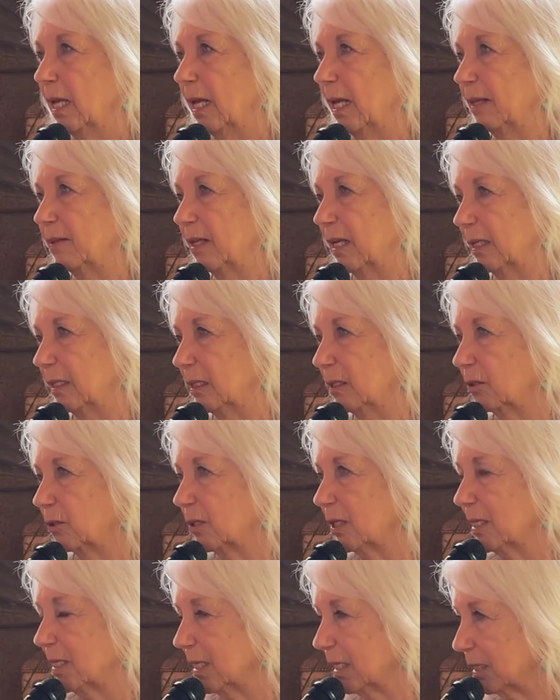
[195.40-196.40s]
And that
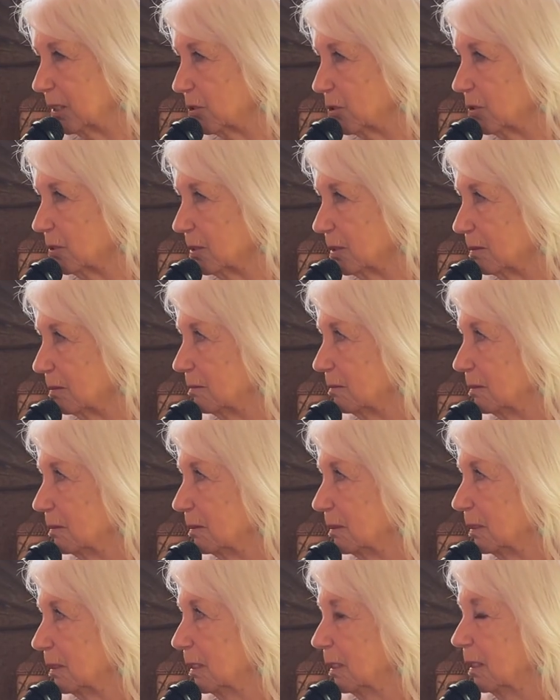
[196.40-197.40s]
interconnection,
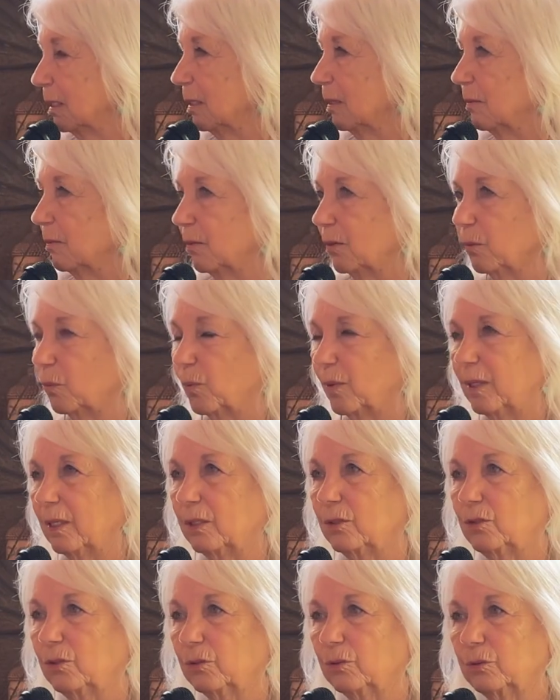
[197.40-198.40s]
the way
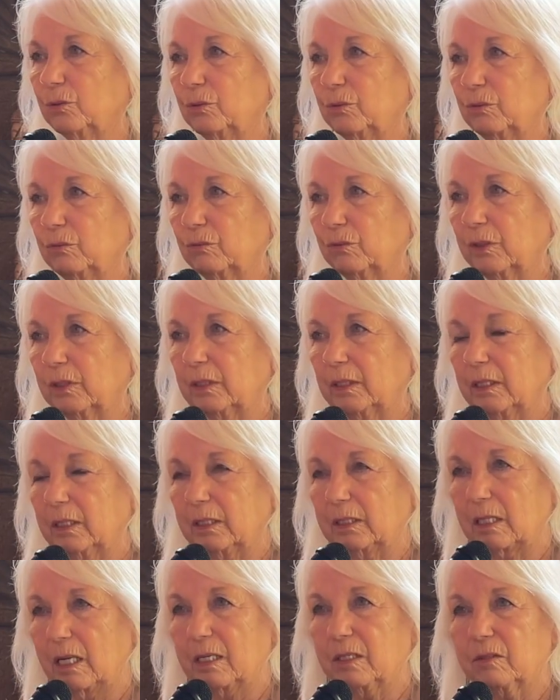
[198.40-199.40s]
to really
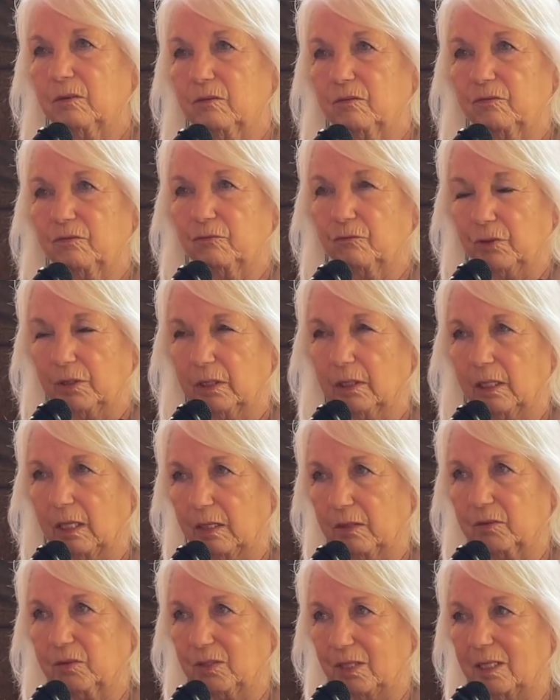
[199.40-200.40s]
kind of
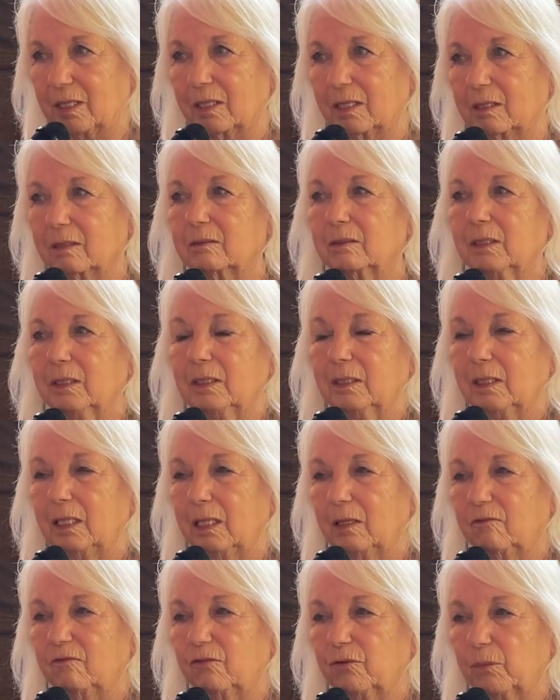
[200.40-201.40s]
realize that,
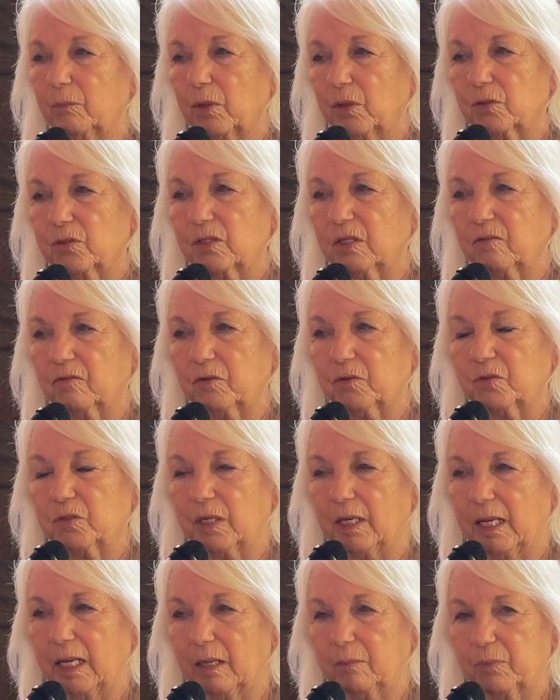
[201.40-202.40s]
and for most of us
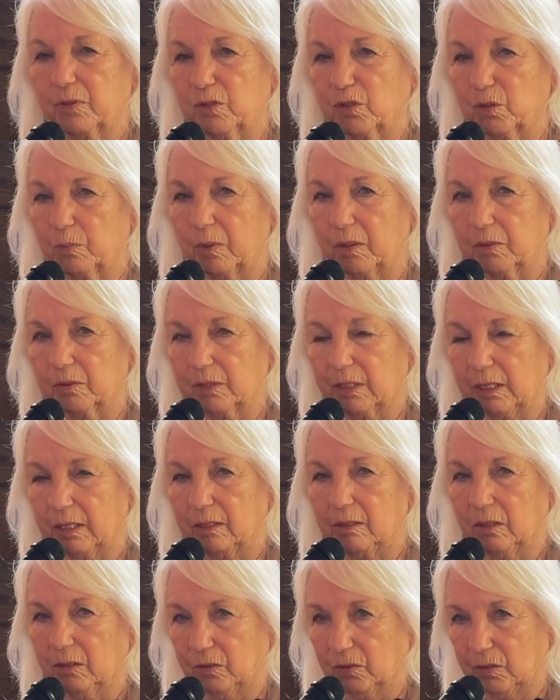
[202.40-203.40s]
it happens
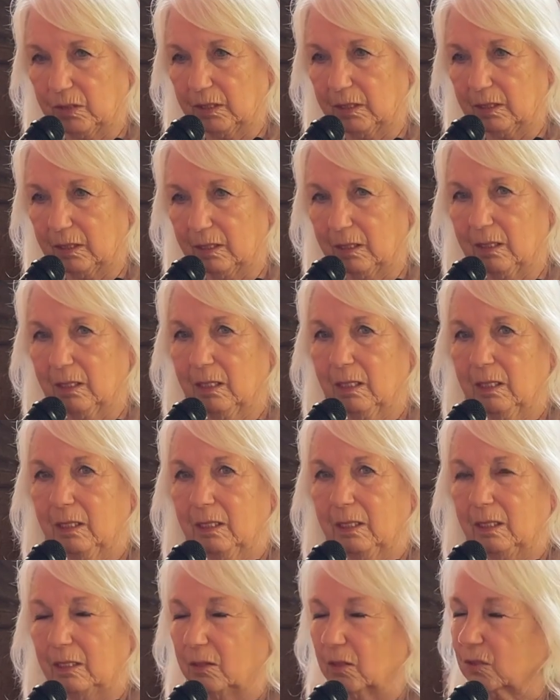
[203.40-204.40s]
spontaneously,
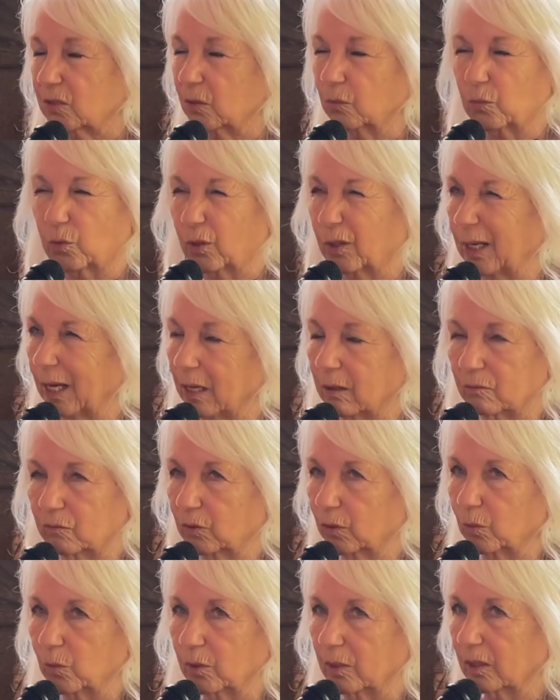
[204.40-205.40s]
it doesn't work out
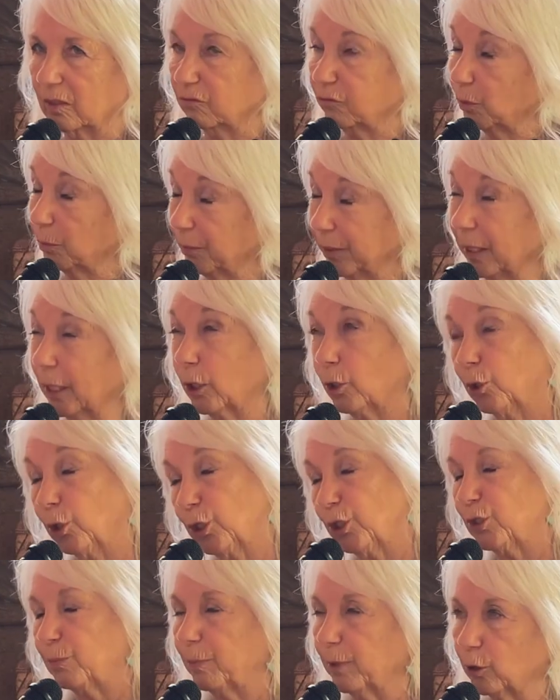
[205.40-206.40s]
real well for being
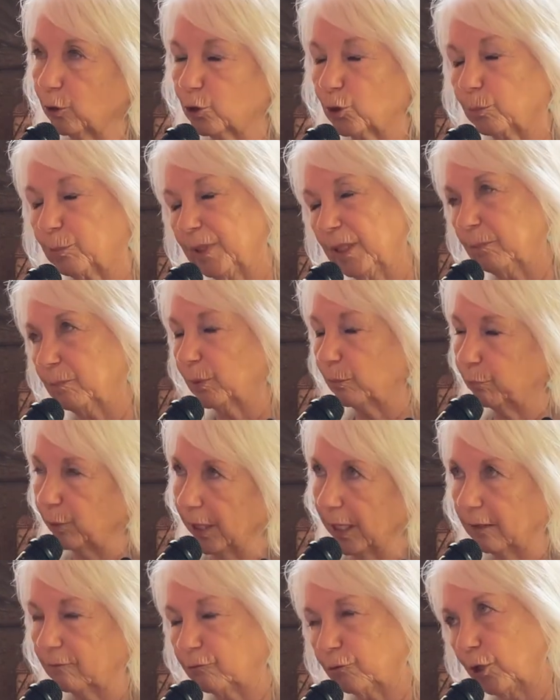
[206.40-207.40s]
good spiritual people
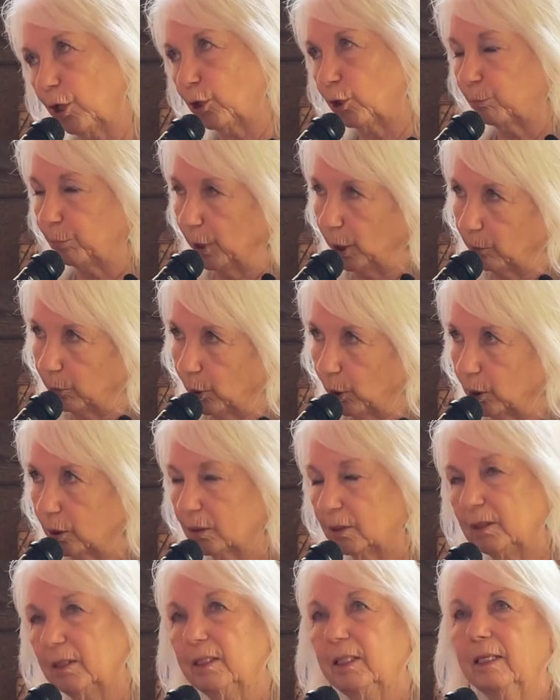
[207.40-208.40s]
praying for other people.
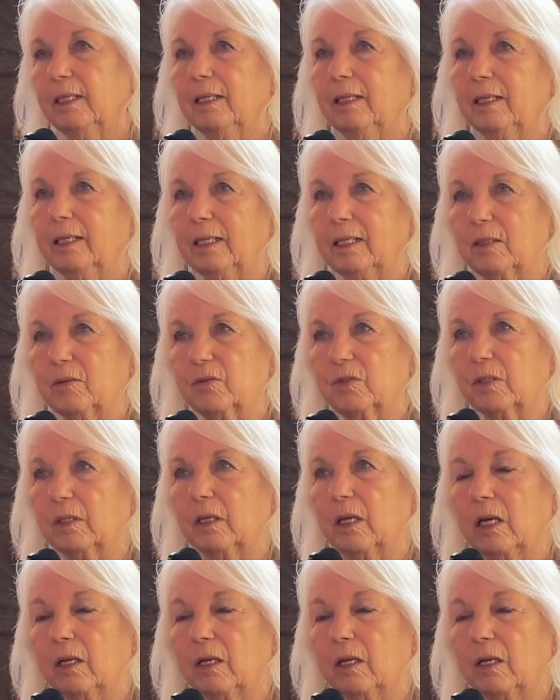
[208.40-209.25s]
It's an